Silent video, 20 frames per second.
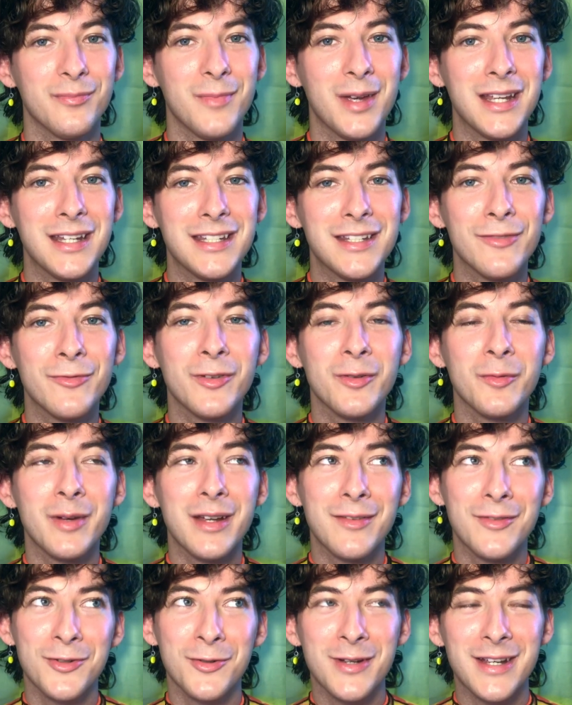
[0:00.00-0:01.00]
My different way
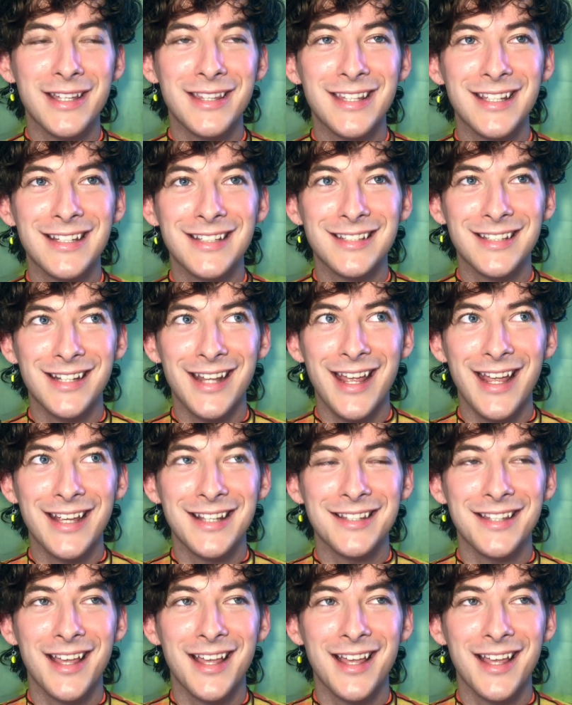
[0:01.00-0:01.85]
of doing things today is